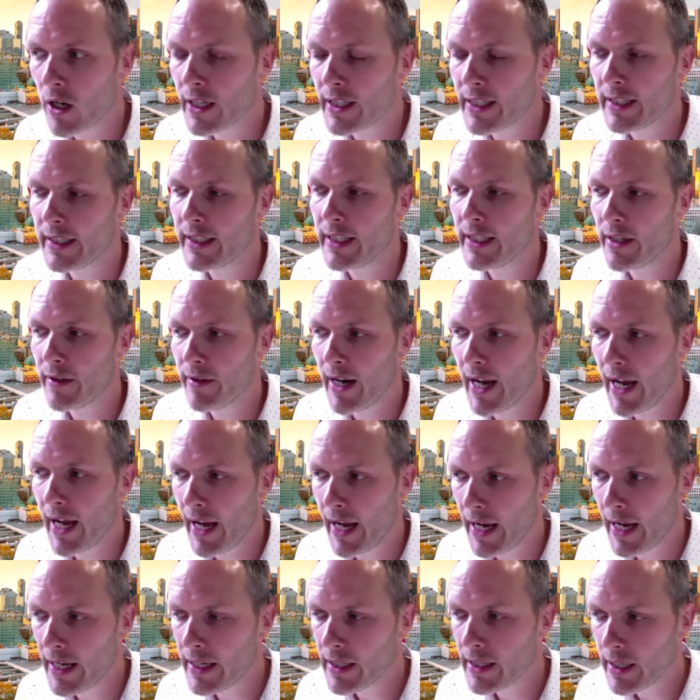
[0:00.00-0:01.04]
year
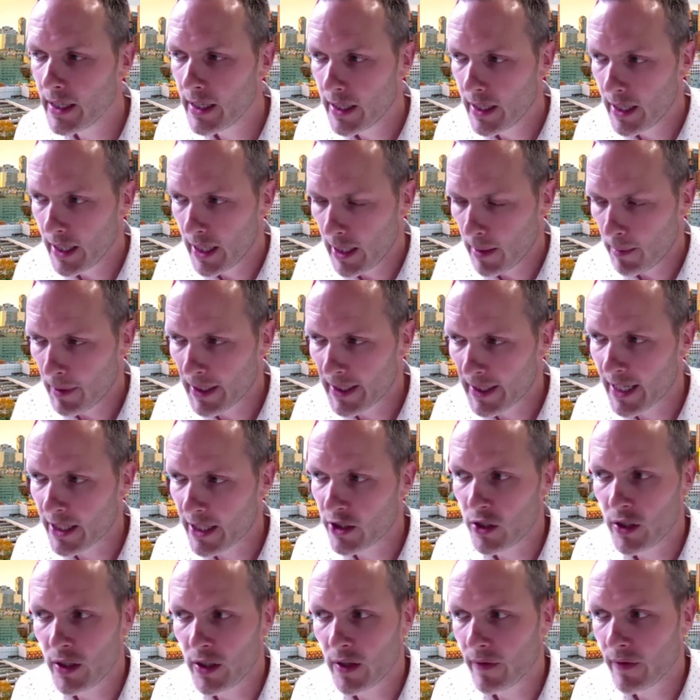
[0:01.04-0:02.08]
ahead, because as
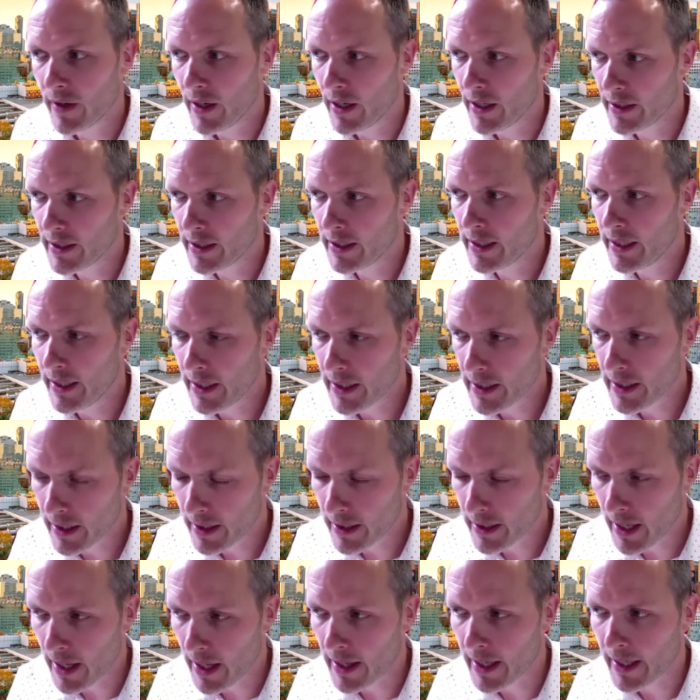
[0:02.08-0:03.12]
universities,
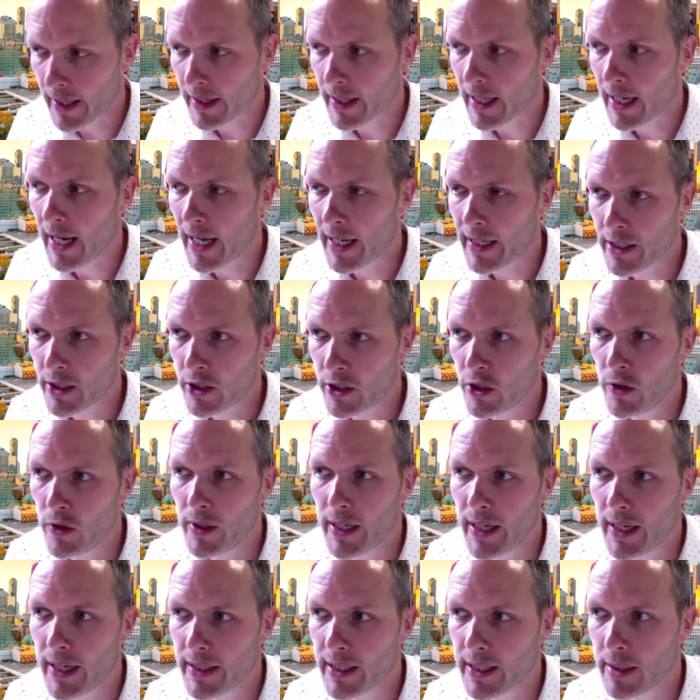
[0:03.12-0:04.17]
I think the last 2
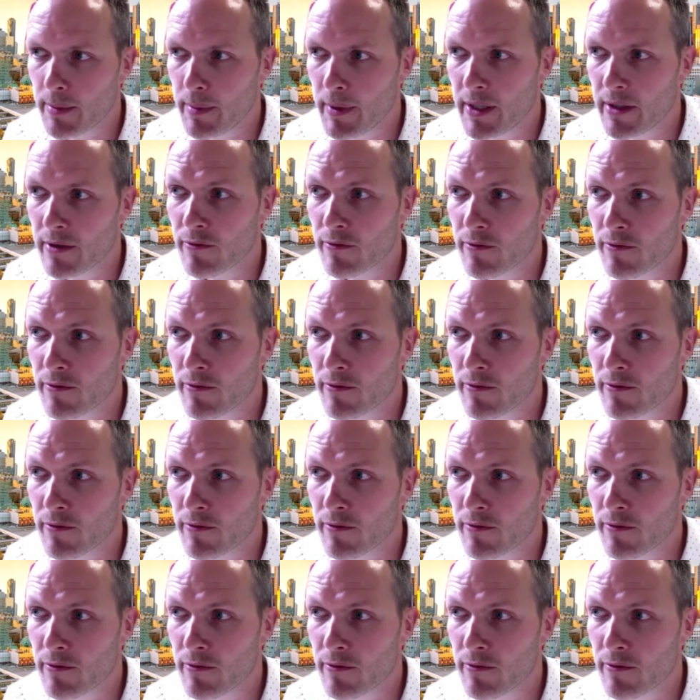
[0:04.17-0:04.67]
years has been